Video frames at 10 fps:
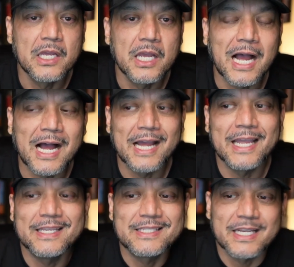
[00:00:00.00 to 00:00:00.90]

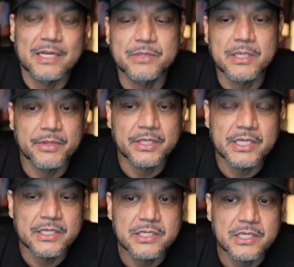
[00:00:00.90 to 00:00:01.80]
I set up some of
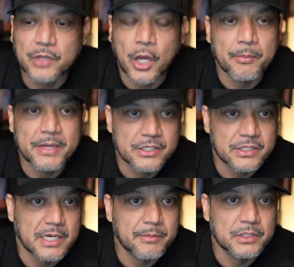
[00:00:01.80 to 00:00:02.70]
these automations
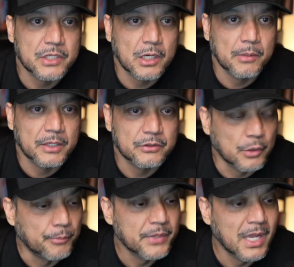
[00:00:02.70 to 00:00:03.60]
that I'm going to talk about.
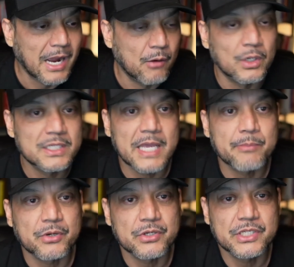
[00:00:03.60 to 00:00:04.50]
So I was that
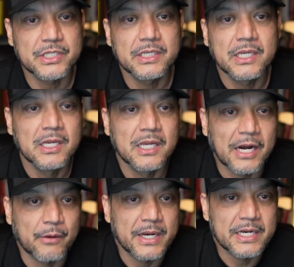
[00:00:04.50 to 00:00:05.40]
person.
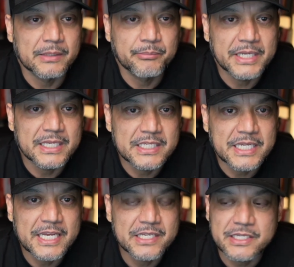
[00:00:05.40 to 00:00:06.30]
I ran a PNC
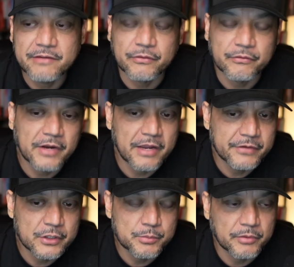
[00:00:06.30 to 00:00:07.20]
agency for 5
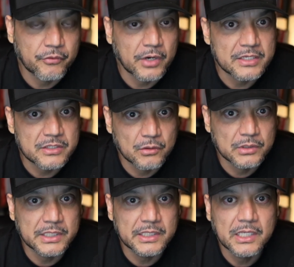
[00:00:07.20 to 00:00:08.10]
years before I
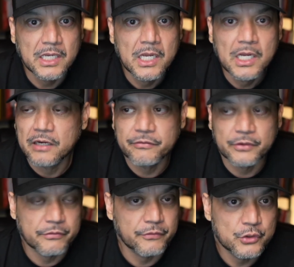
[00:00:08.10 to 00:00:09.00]
sold it. For
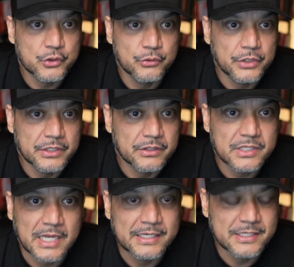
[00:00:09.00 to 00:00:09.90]
the first 2
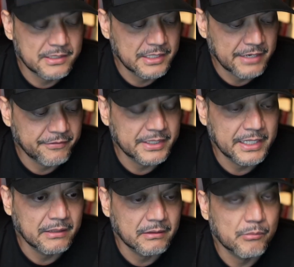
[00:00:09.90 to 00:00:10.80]
years, I just did
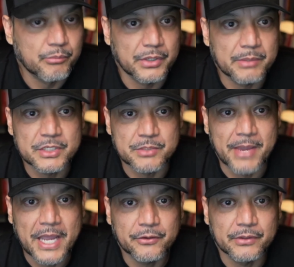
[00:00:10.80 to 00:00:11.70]
everything pretty much
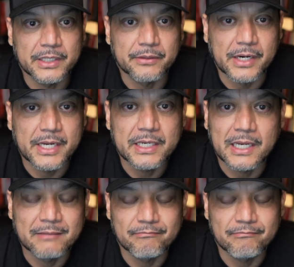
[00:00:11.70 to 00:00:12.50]
manually, right? I